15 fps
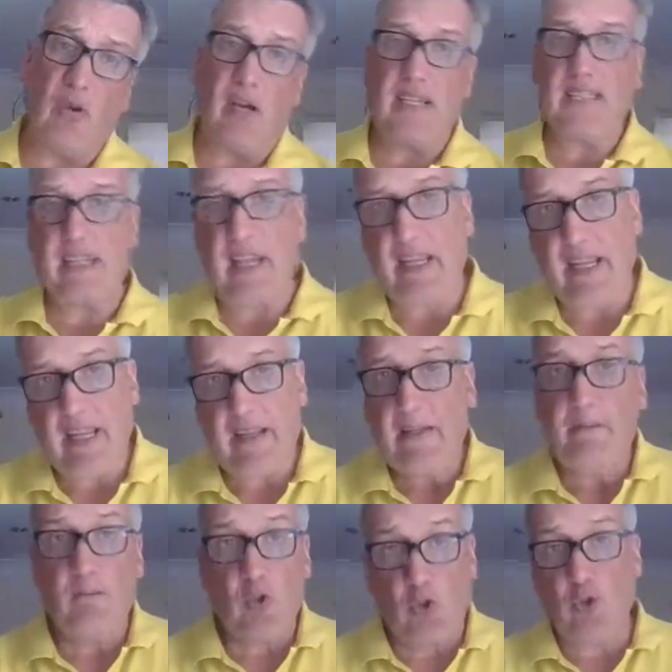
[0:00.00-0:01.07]
right, say,
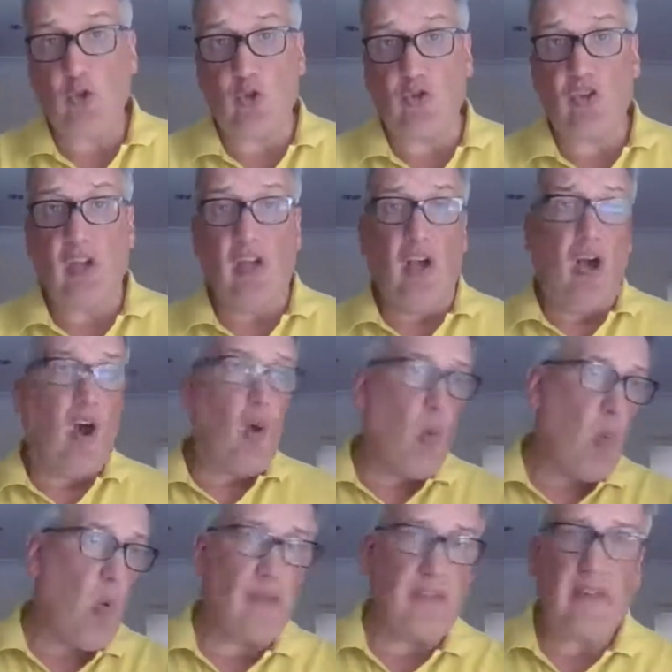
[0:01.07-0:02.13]
good. Oh,
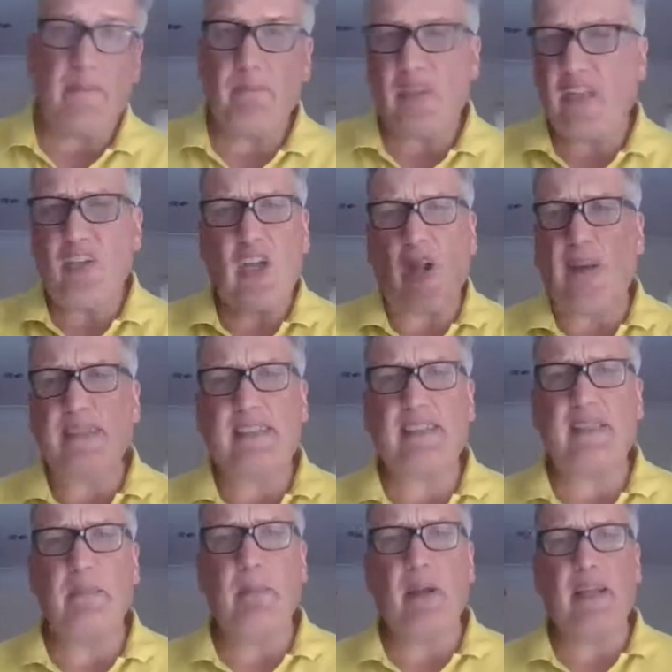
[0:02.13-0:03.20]
what, you know, as a
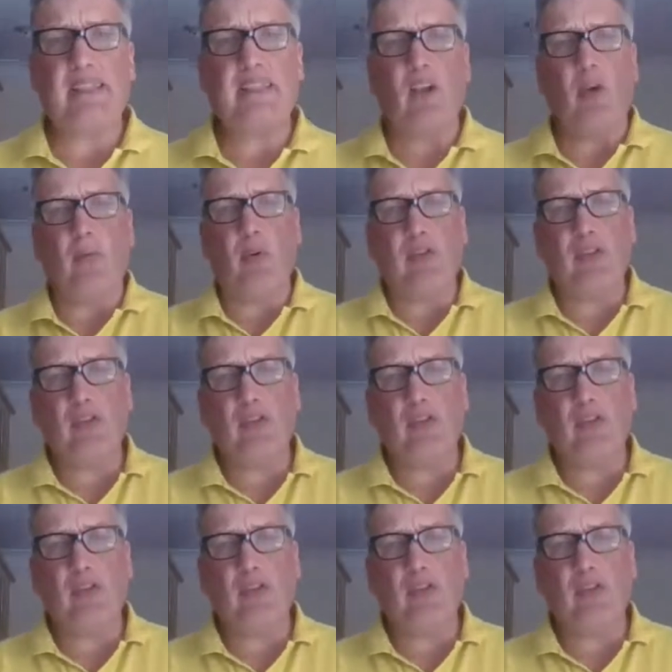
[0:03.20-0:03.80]
simple example,